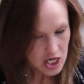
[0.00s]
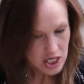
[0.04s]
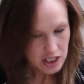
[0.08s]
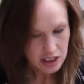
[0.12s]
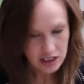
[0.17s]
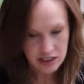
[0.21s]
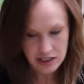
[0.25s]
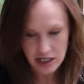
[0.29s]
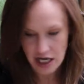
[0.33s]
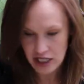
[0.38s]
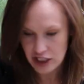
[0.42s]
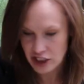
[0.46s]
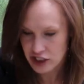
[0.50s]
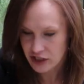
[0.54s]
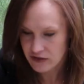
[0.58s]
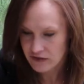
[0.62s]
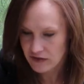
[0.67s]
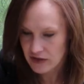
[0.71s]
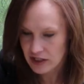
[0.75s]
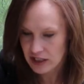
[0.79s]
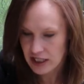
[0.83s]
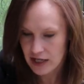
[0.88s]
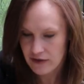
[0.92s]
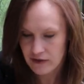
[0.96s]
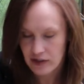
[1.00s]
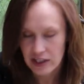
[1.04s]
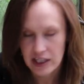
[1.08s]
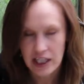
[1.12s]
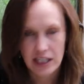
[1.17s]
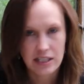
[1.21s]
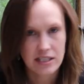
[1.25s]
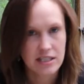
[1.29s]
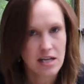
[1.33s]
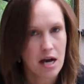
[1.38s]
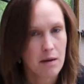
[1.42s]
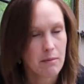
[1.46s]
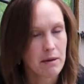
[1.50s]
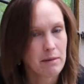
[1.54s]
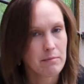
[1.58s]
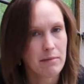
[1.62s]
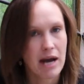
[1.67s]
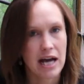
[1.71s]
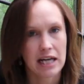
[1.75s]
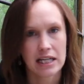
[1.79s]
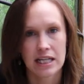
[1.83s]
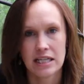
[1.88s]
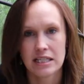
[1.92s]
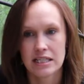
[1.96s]
Because I just feel everything's coming
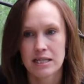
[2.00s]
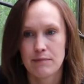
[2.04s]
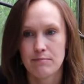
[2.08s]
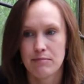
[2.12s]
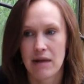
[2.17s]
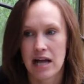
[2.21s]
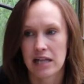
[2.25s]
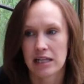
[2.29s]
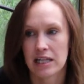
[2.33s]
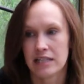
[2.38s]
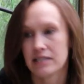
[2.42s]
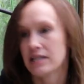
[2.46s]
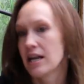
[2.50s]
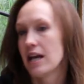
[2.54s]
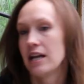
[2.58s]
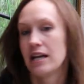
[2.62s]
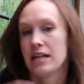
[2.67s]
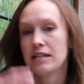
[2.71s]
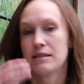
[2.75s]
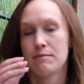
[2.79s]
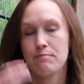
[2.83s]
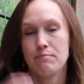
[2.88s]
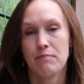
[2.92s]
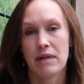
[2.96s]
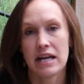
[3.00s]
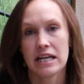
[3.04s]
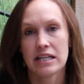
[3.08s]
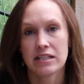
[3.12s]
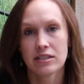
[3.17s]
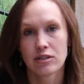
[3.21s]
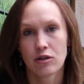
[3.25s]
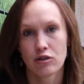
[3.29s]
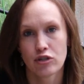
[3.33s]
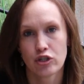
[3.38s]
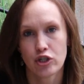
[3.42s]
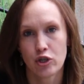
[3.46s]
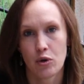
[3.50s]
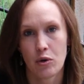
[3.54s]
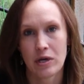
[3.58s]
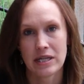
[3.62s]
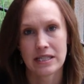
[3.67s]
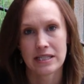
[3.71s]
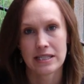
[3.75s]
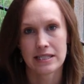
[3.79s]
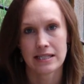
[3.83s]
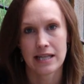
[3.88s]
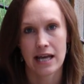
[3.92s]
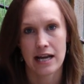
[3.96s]
back into balance and it's based on
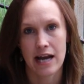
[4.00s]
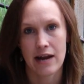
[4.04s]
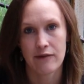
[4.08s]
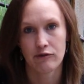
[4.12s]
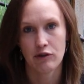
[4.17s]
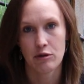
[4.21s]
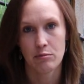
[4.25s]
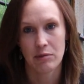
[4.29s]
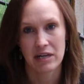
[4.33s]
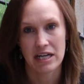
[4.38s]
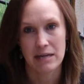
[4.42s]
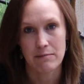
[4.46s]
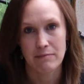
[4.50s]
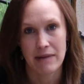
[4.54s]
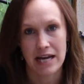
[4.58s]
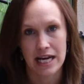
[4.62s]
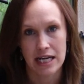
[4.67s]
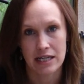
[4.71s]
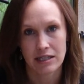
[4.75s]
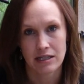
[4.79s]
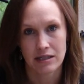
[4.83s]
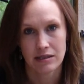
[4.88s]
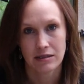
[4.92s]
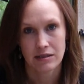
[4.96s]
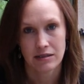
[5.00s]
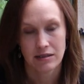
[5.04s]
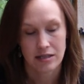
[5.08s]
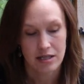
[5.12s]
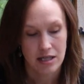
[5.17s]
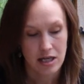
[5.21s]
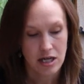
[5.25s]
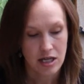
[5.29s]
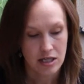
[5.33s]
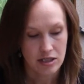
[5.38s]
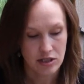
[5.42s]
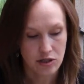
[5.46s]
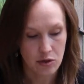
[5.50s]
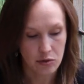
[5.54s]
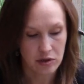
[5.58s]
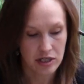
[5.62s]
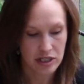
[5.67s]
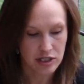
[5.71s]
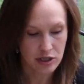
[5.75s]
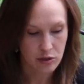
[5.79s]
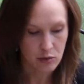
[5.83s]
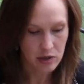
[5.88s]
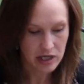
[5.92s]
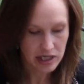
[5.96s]
choices that everybody made. So
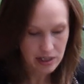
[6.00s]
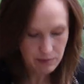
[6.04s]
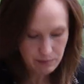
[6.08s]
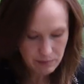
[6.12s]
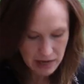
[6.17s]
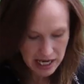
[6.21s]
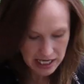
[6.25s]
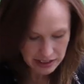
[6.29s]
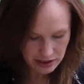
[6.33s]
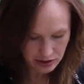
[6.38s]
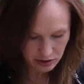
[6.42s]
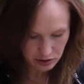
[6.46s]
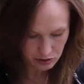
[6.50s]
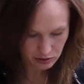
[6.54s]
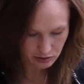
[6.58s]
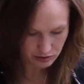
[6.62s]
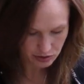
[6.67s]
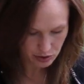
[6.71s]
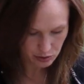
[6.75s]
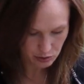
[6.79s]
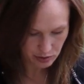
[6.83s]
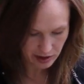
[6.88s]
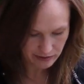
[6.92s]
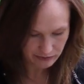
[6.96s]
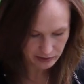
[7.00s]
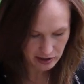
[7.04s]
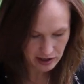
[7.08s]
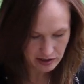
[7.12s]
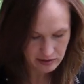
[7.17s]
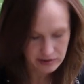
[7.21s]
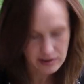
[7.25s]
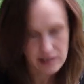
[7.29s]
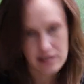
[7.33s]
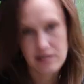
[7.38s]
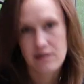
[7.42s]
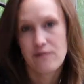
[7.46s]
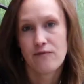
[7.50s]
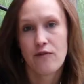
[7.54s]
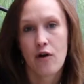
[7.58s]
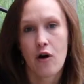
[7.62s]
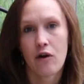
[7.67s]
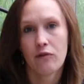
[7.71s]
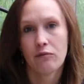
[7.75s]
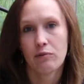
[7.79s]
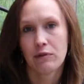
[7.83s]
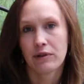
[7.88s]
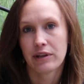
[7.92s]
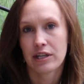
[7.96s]
this Queen of Pentacles, whoever else is
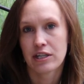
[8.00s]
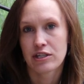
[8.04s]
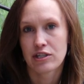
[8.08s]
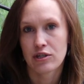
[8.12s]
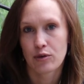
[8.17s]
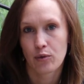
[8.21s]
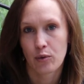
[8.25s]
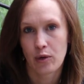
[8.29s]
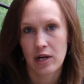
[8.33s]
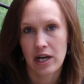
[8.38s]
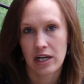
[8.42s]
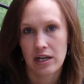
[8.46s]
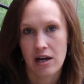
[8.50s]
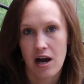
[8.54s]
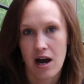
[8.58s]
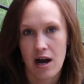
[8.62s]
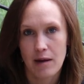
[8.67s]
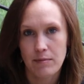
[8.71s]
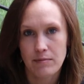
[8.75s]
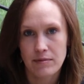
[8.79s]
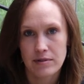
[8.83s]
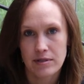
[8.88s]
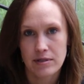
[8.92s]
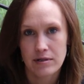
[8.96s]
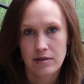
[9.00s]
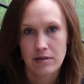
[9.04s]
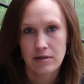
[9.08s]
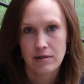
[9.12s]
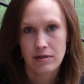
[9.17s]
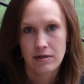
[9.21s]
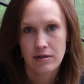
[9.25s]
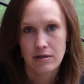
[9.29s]
involved with this Three of Cups,